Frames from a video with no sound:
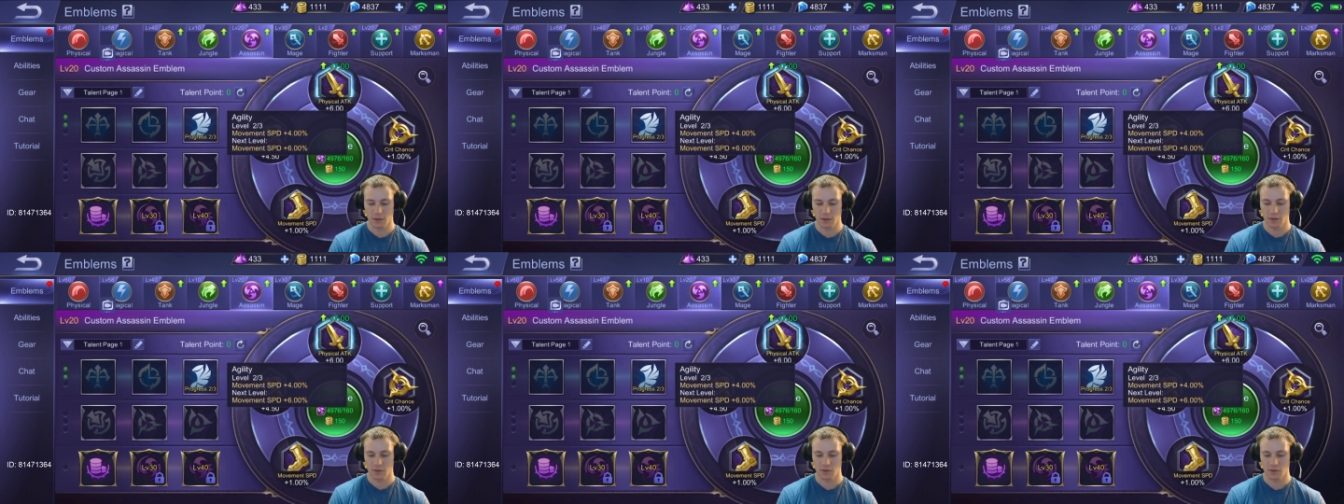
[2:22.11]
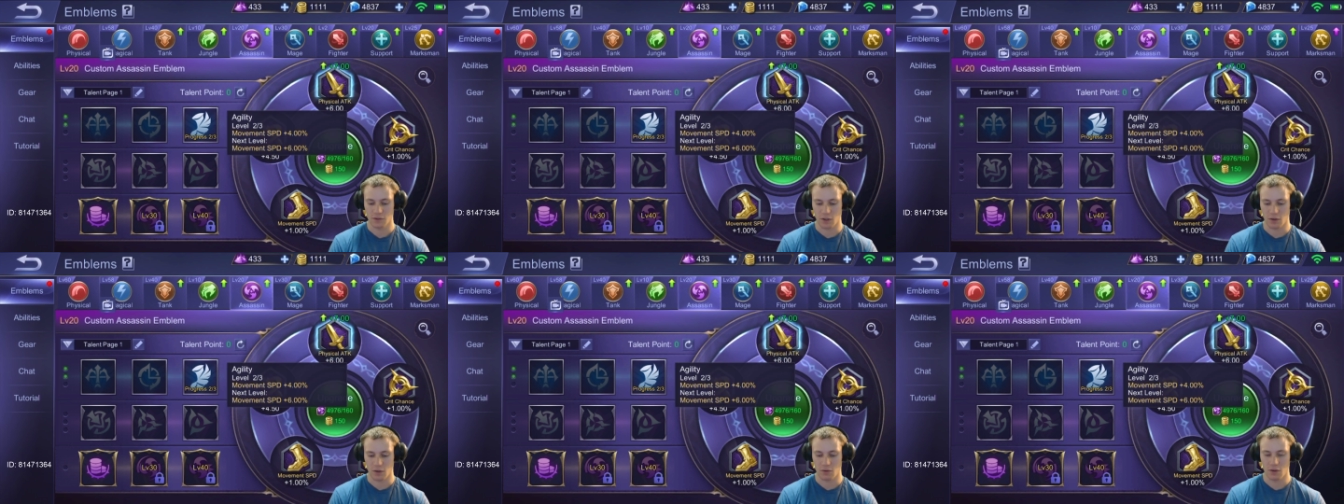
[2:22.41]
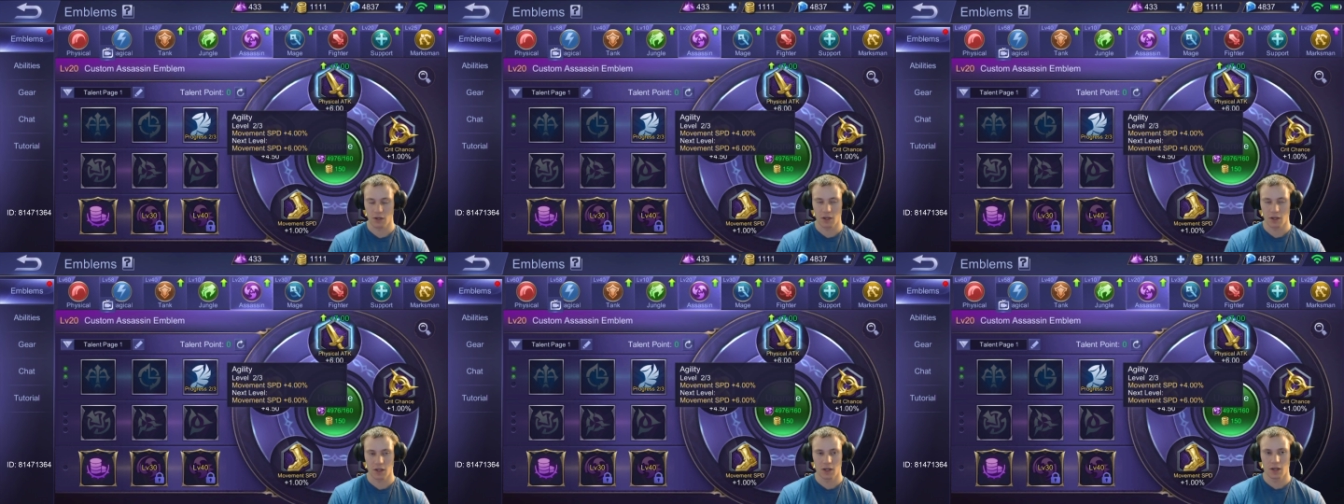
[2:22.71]
So
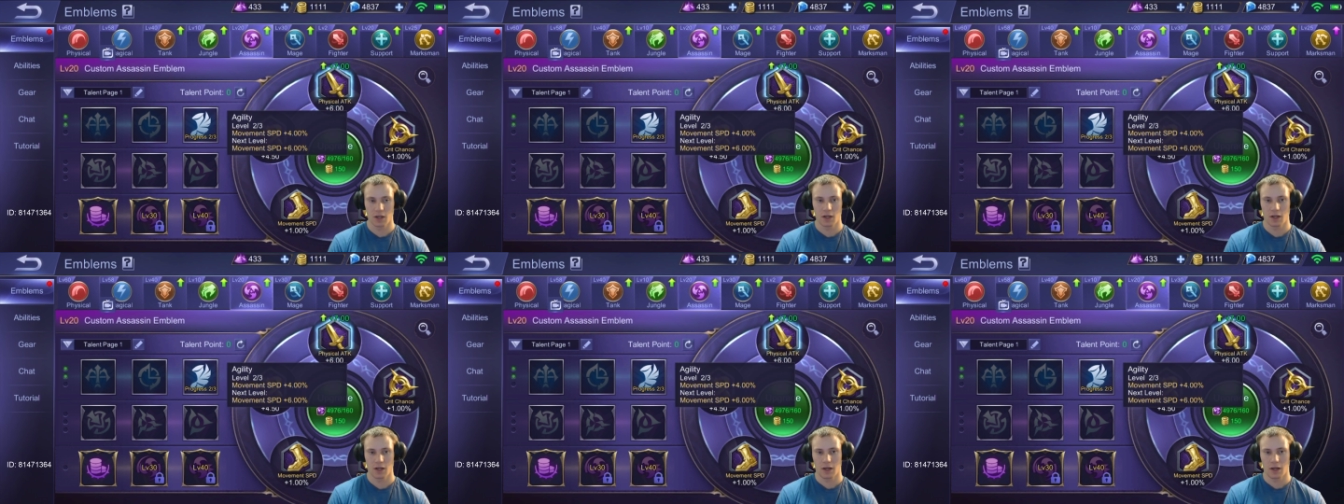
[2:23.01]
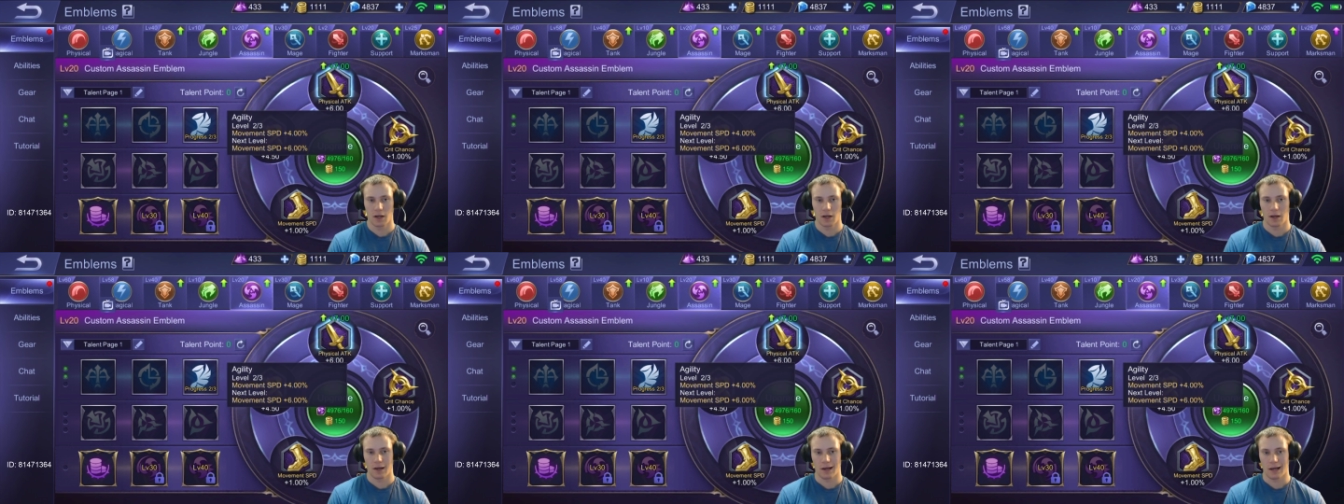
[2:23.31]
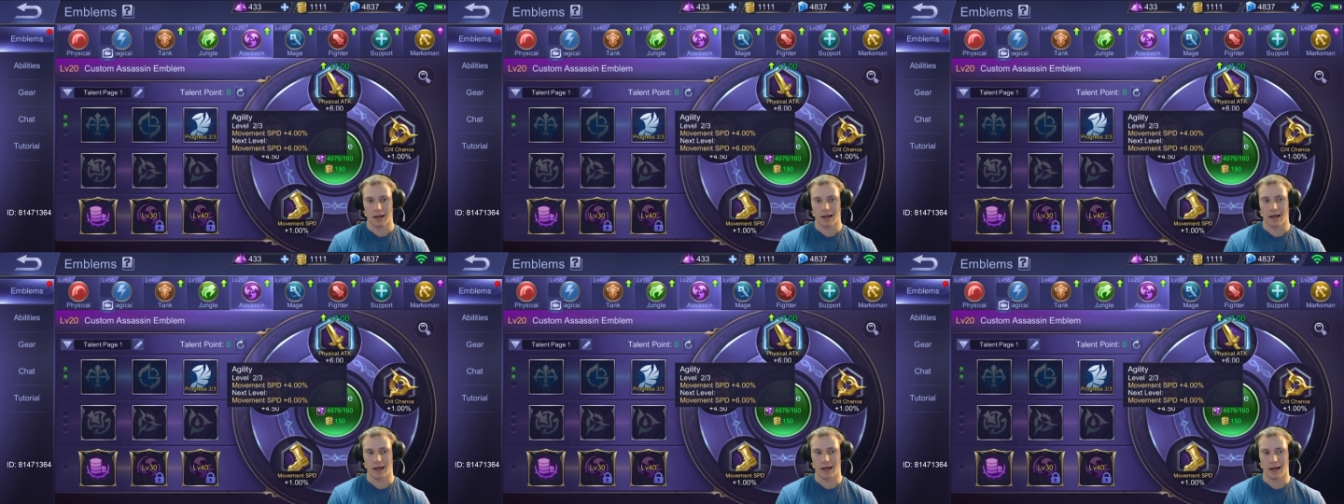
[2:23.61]

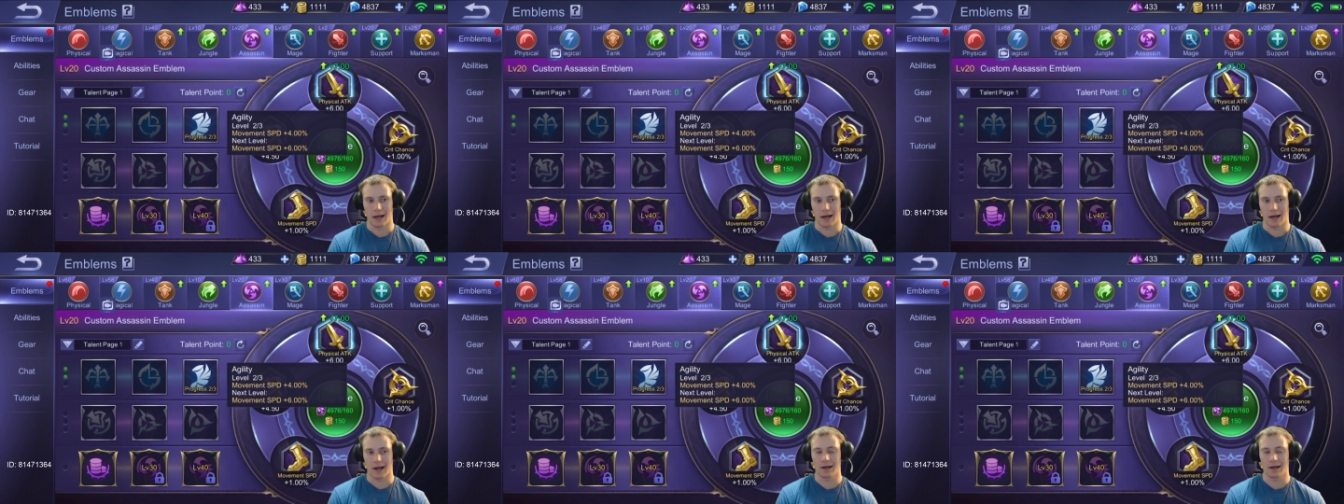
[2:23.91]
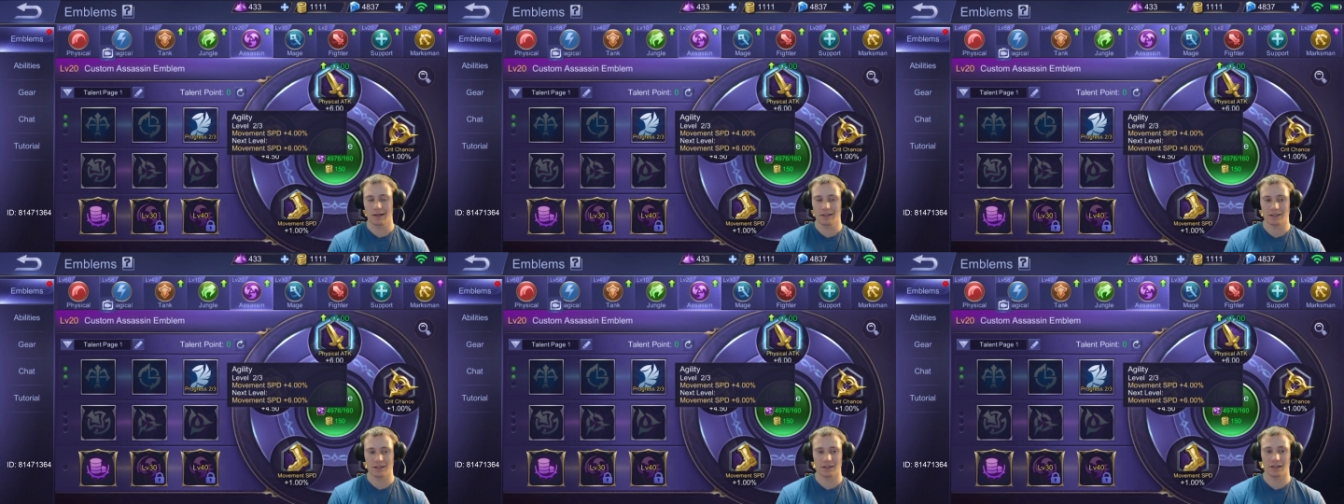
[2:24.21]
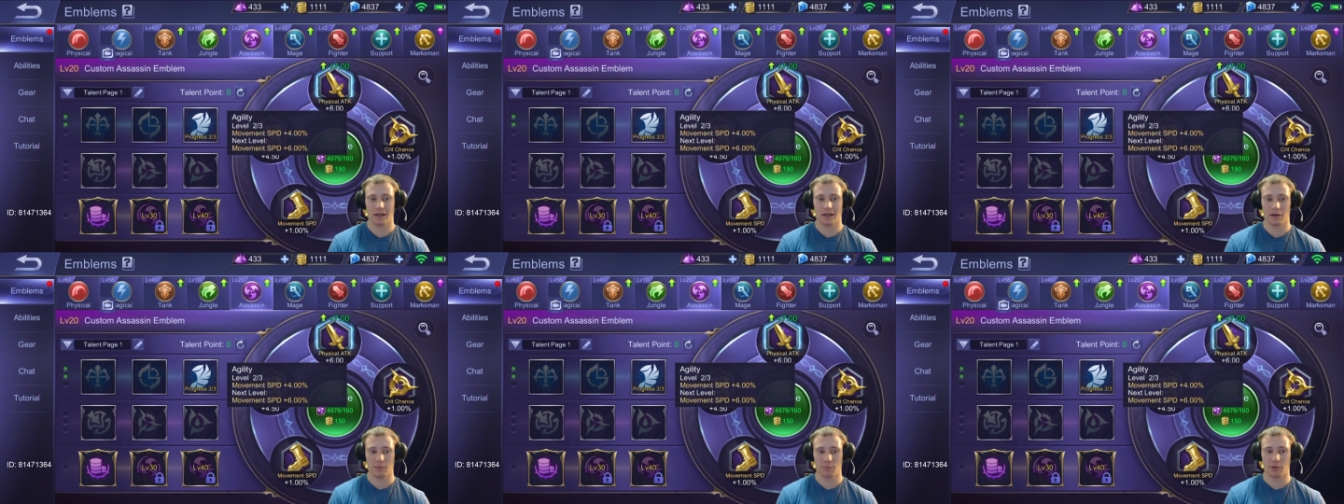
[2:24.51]

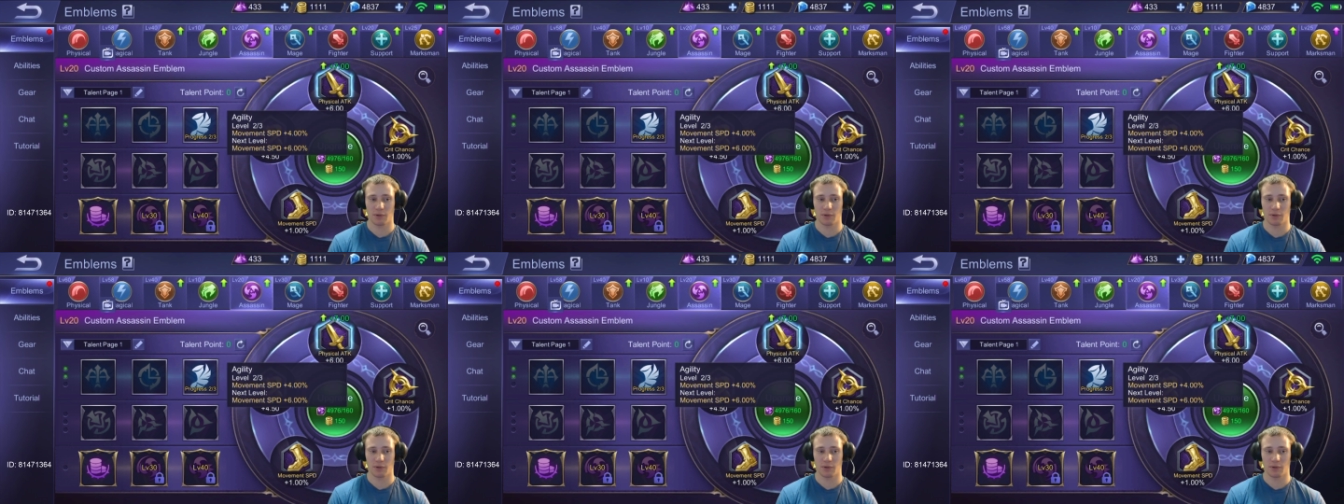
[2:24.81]
honestly, I would